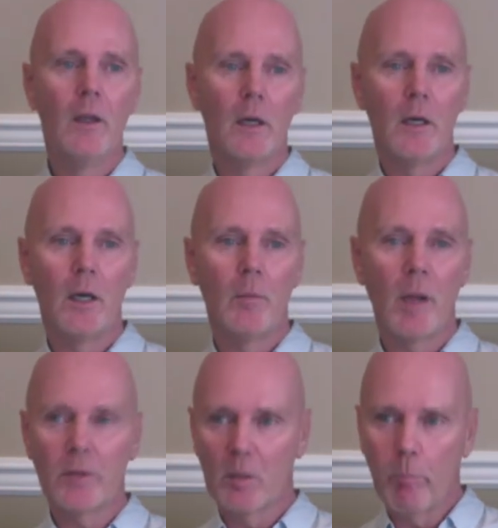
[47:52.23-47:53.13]
I'm
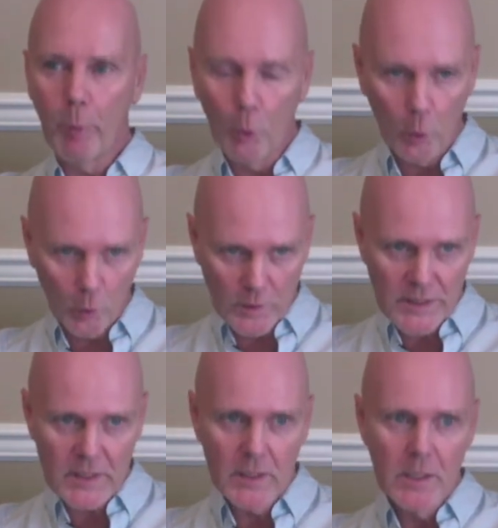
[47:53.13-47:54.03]
going to
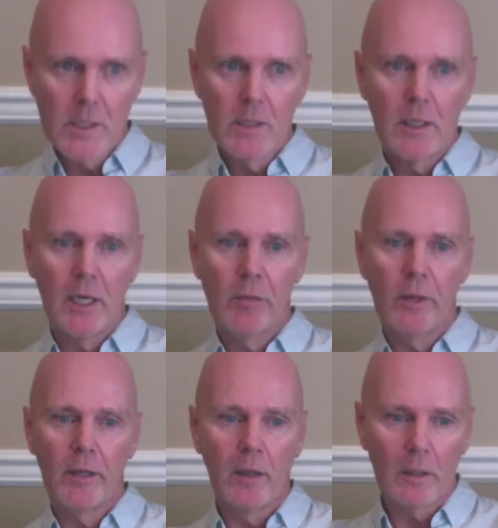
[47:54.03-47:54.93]
pause, and
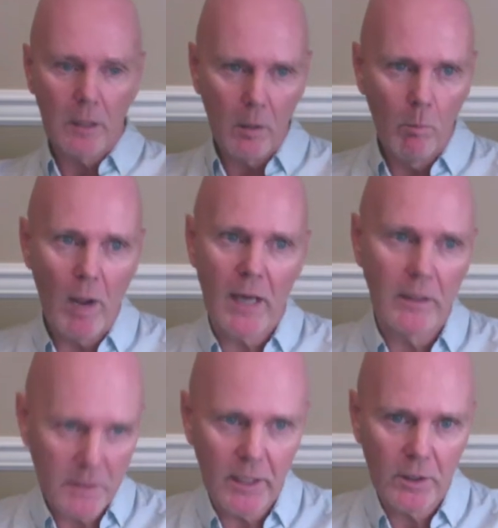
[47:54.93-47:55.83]
then I'll come back
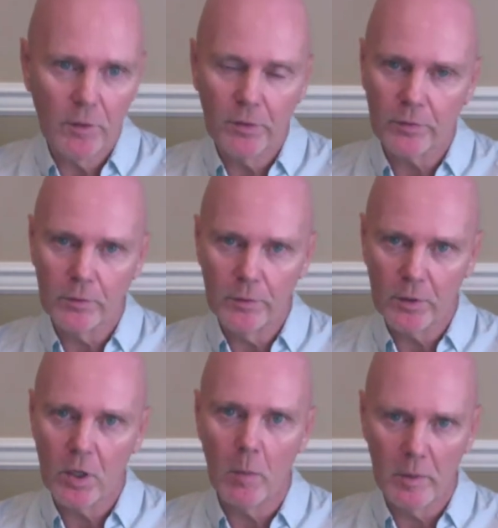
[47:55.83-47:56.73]
and take you through the
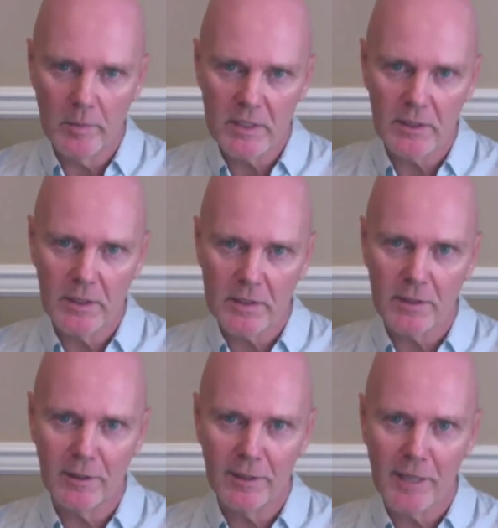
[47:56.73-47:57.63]
common mistakes that
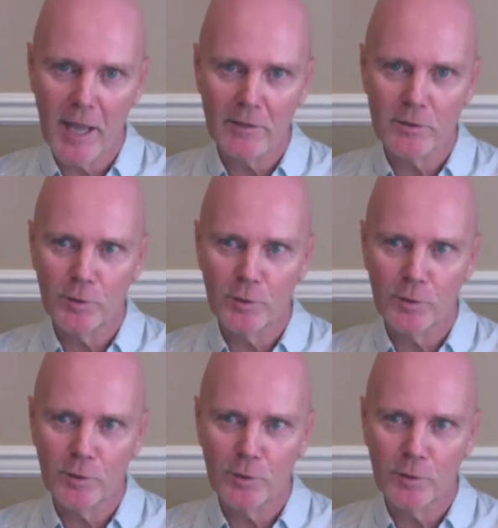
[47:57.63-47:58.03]
I get.